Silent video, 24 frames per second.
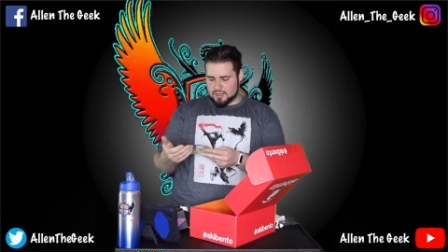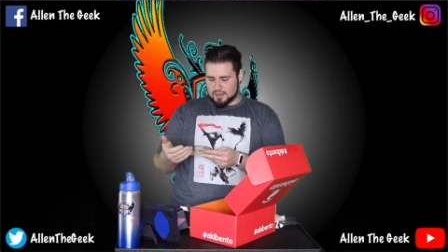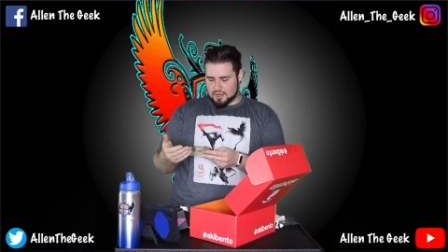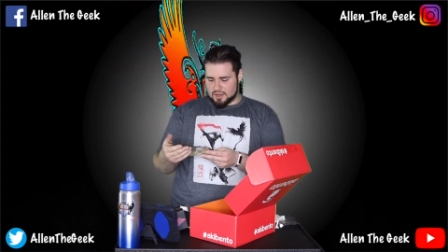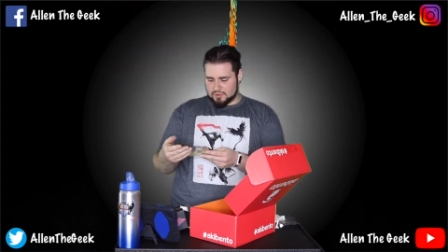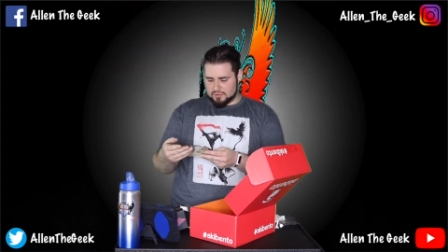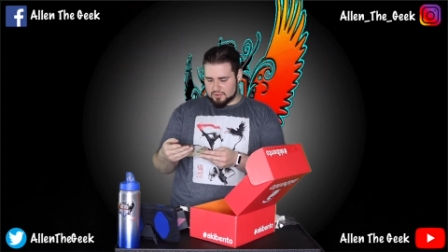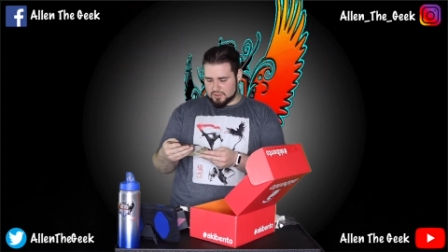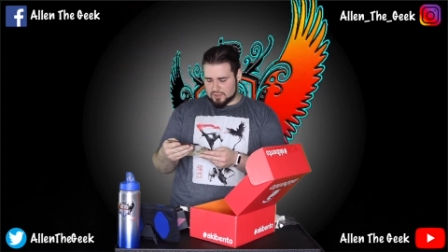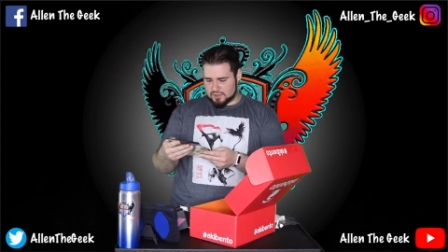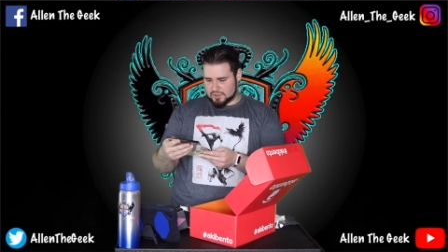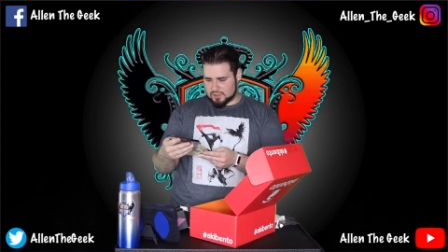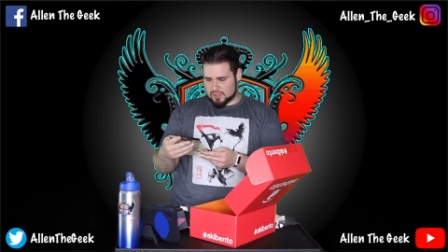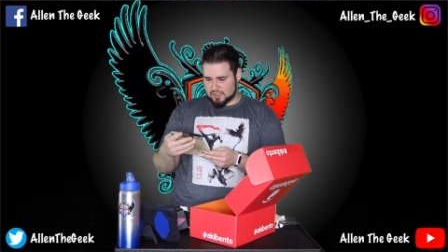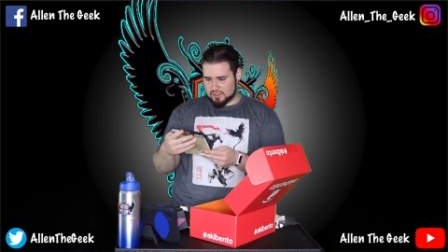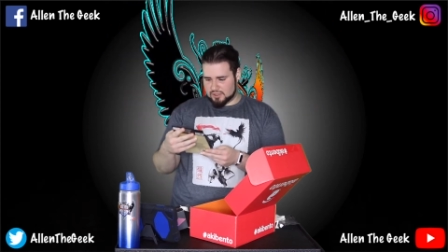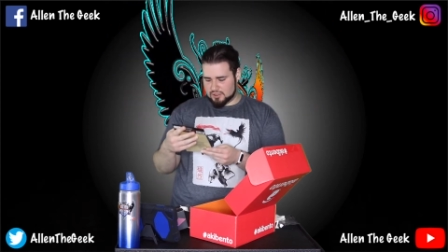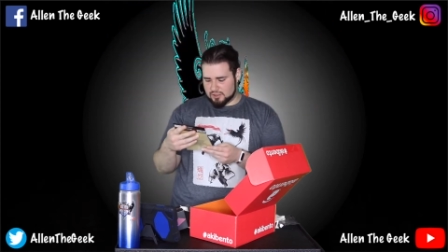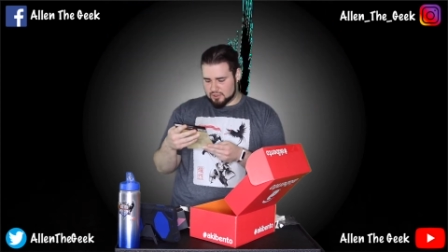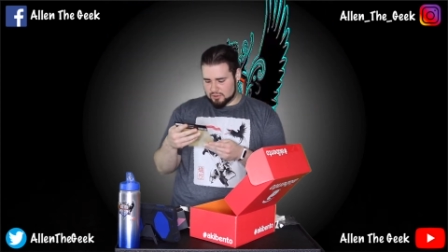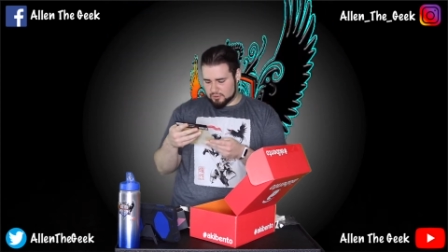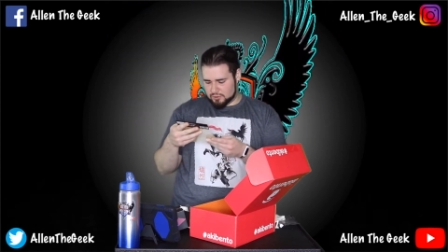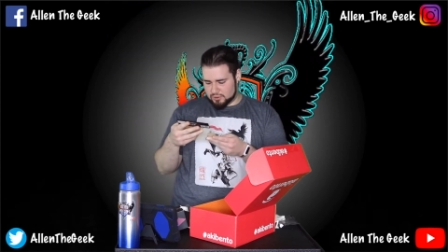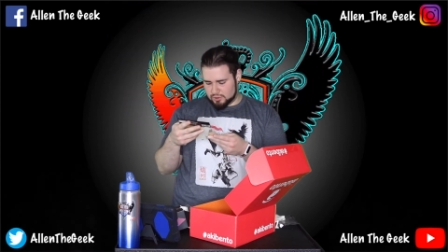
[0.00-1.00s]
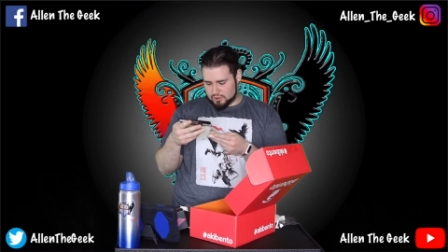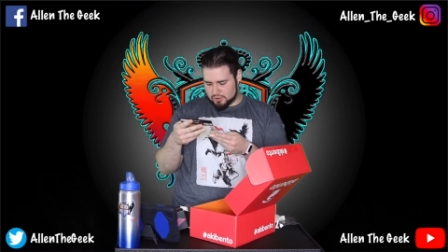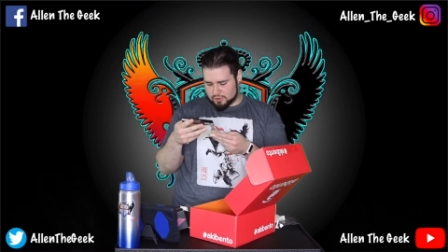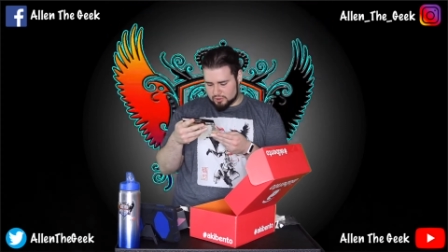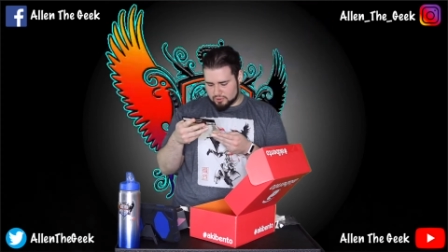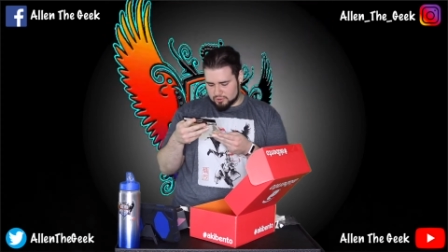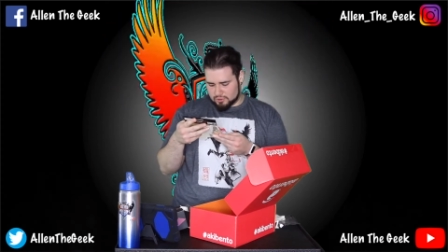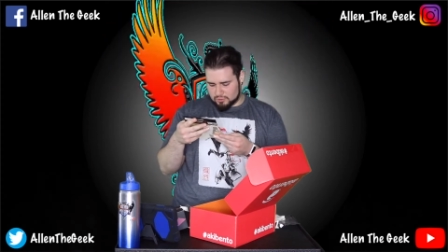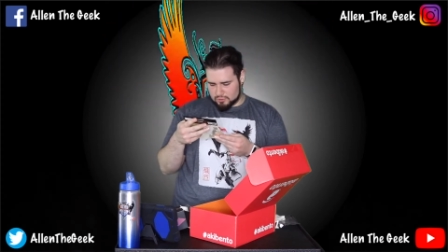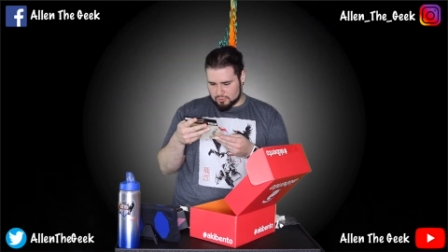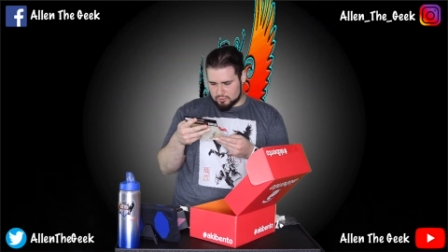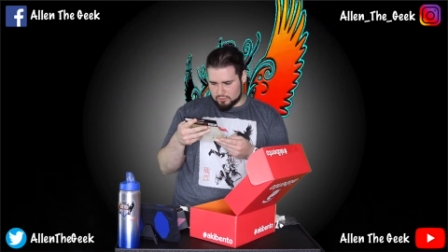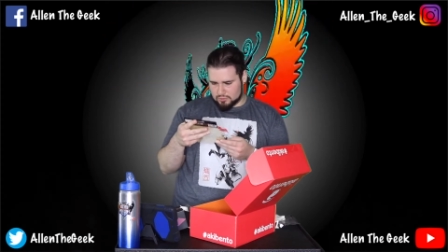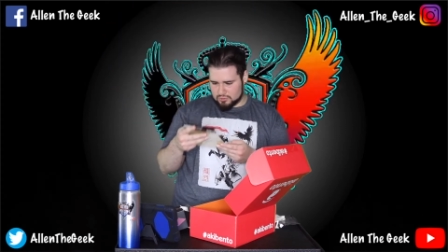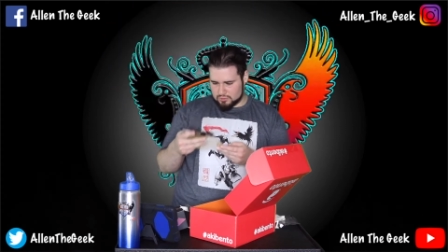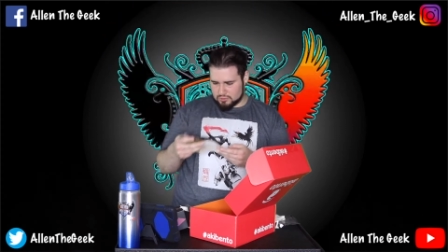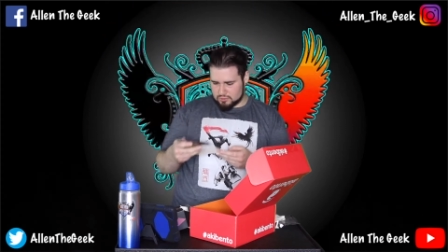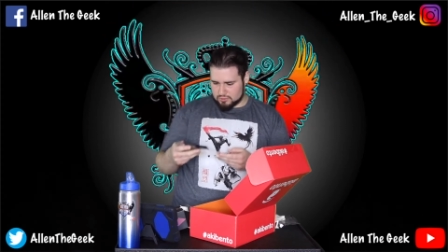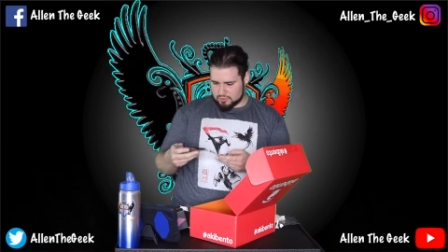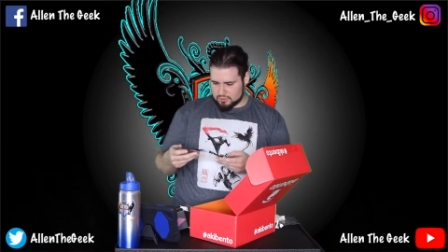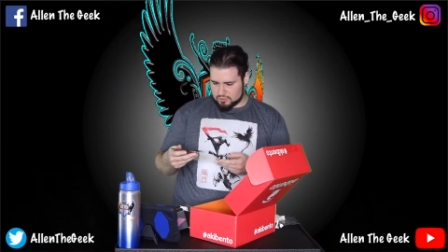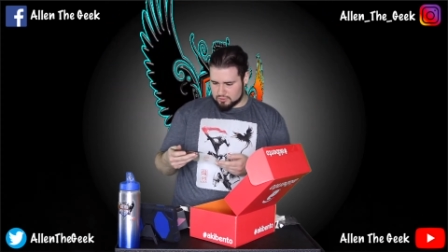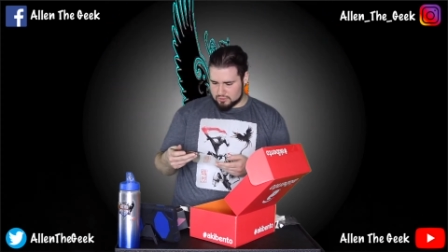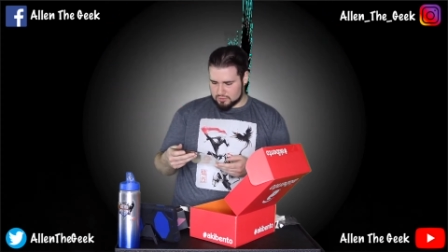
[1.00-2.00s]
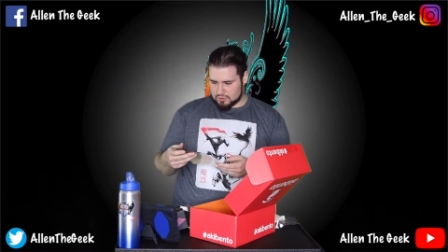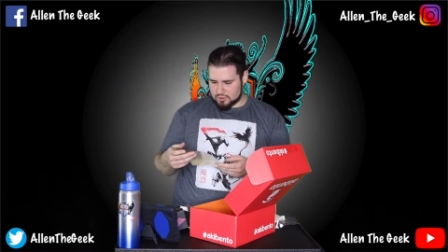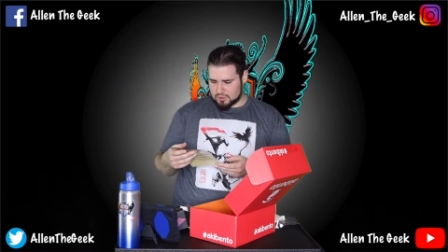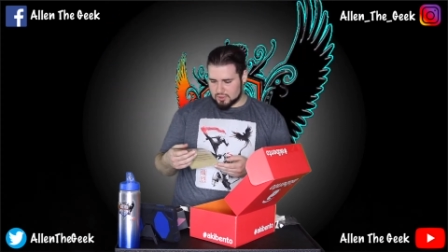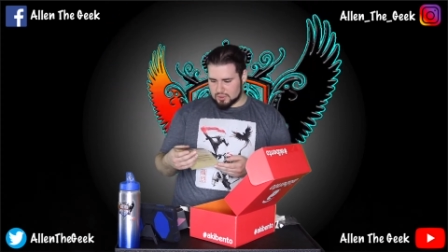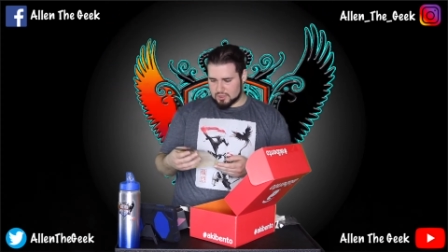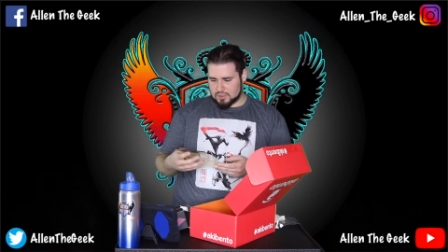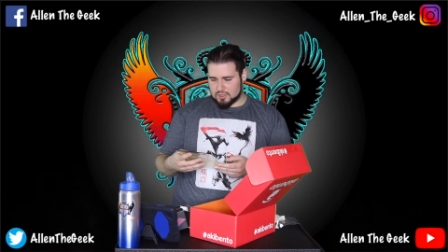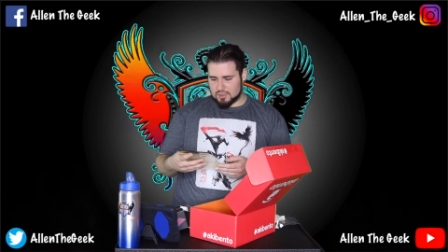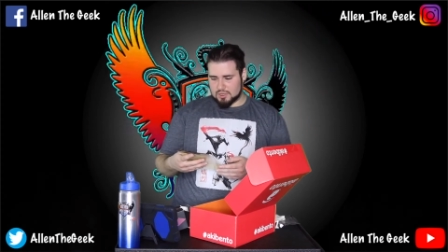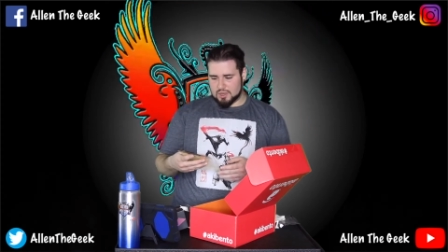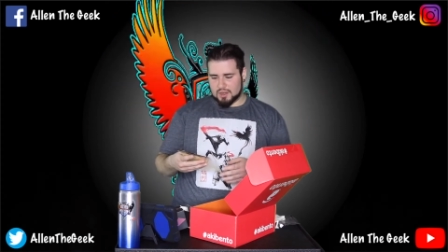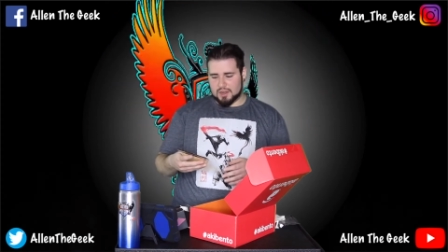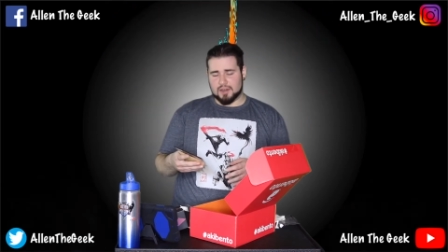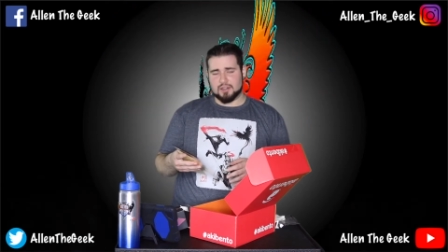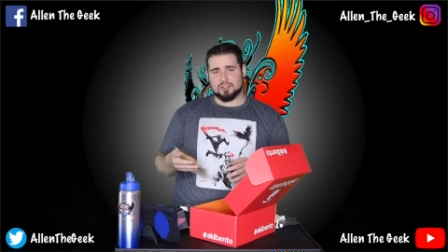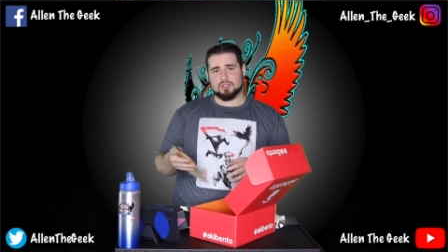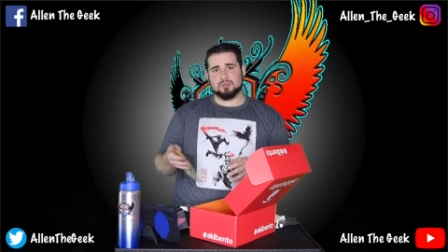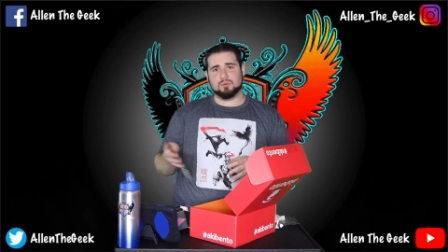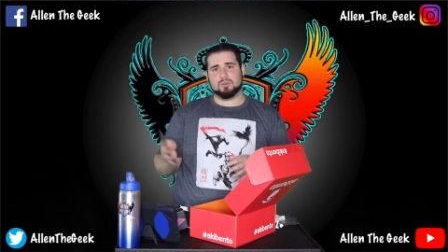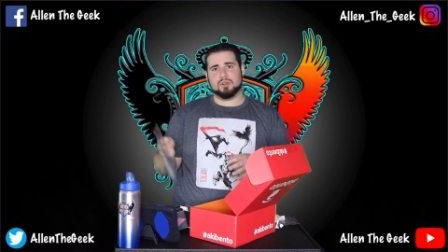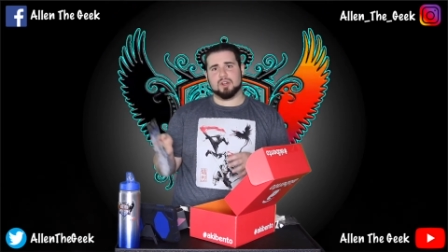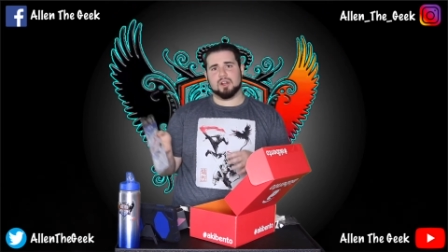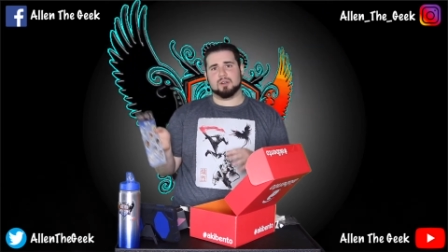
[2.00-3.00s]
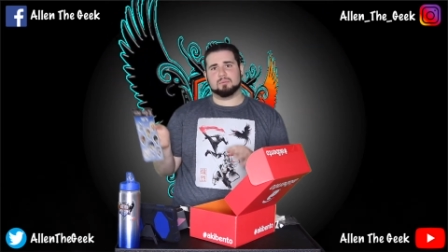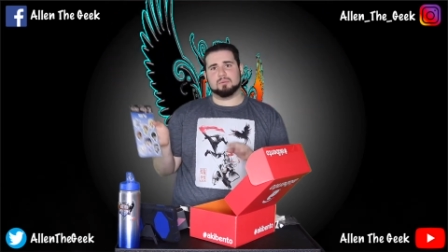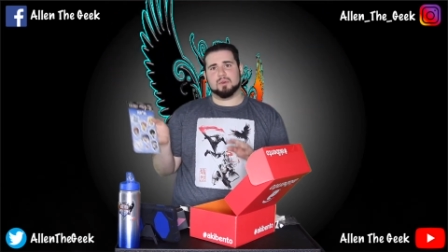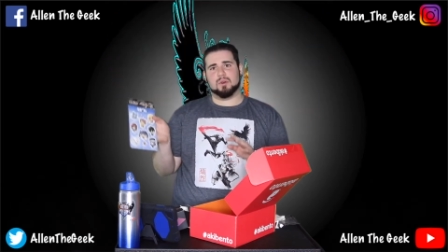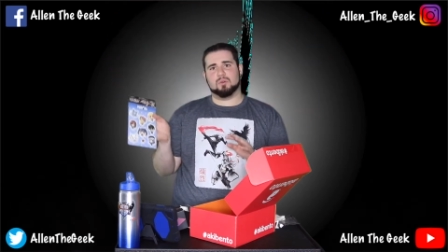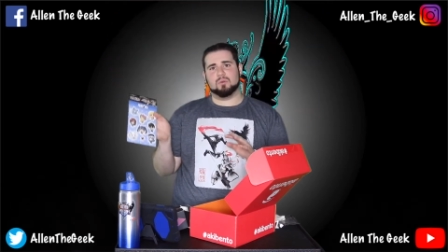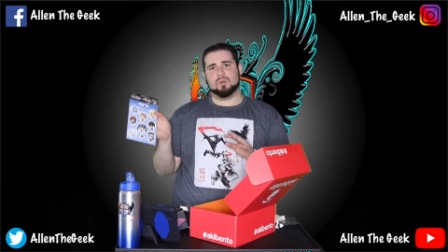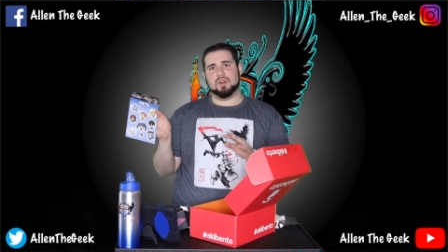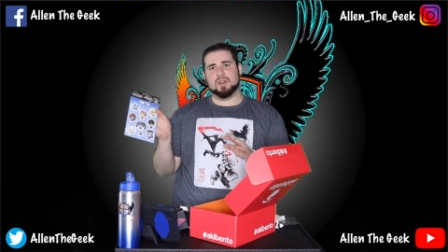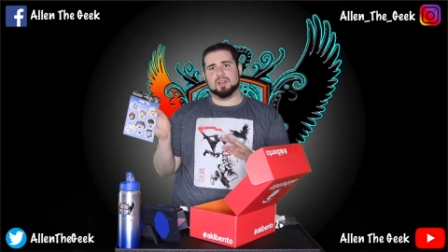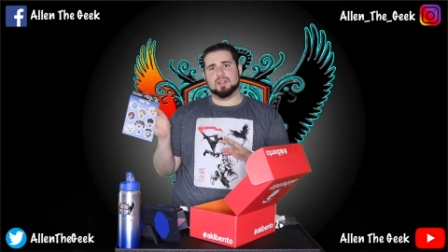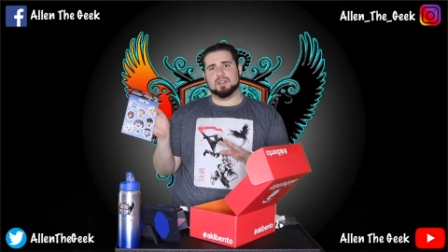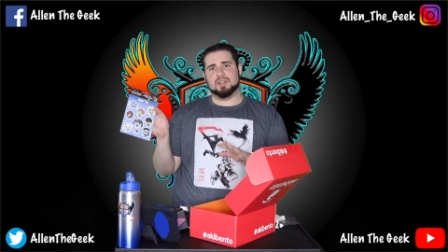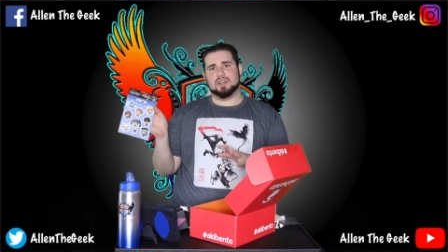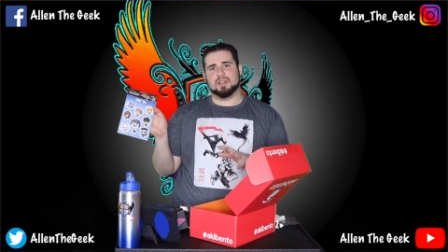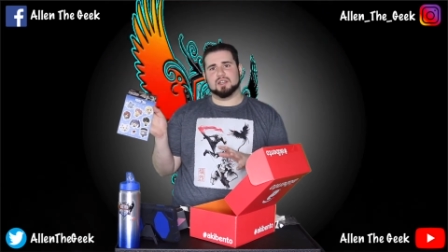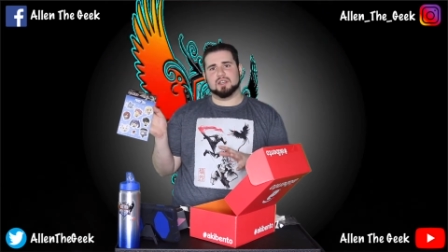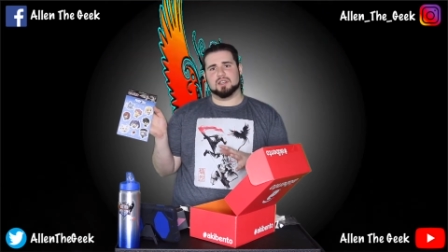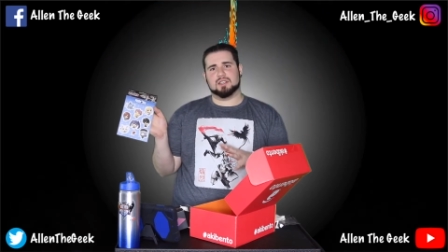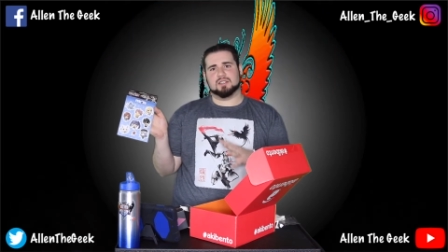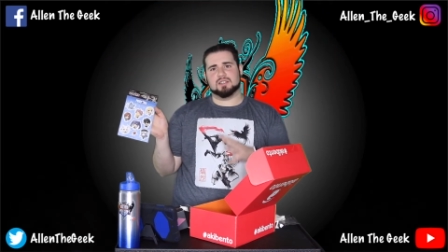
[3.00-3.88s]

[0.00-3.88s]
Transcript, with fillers: never say no to you. I actually went out of my way to get like